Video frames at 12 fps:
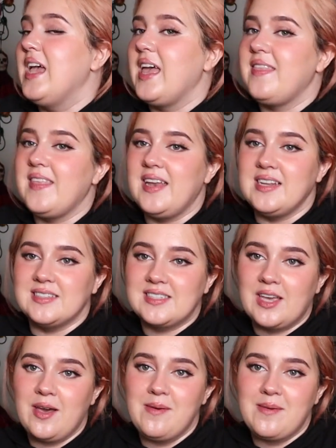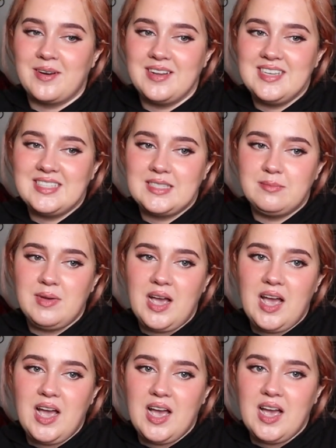And then it's
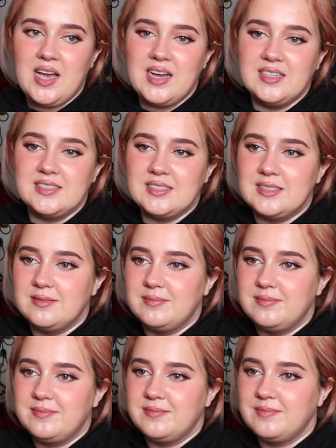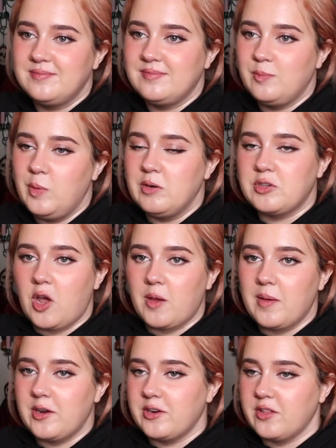Christmas! We don't talk
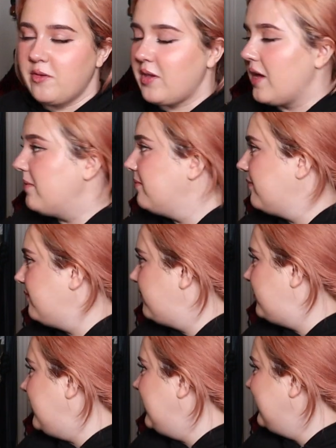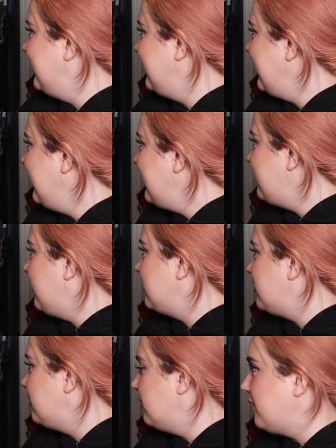about her, though, yet. Not
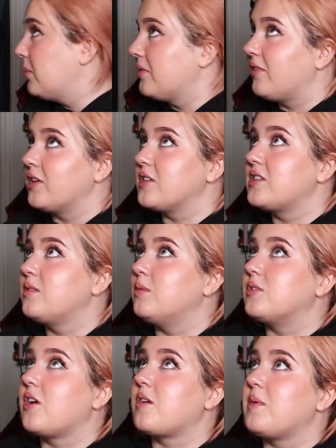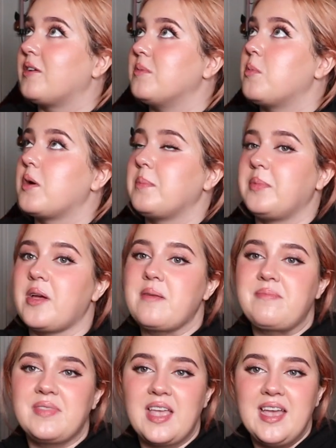till November first. We'll talk about her more, but...
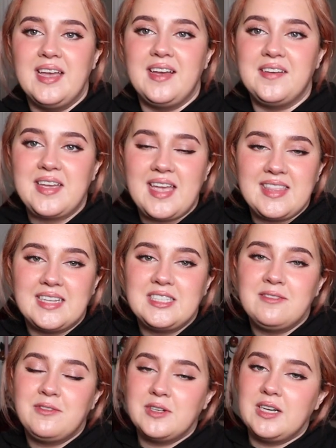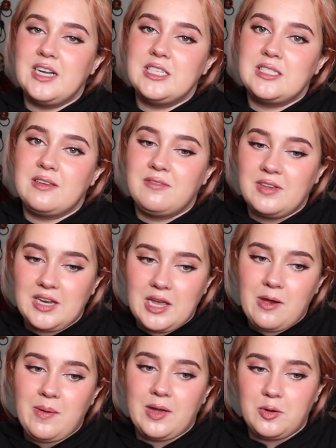Okay, that's it for today's video. I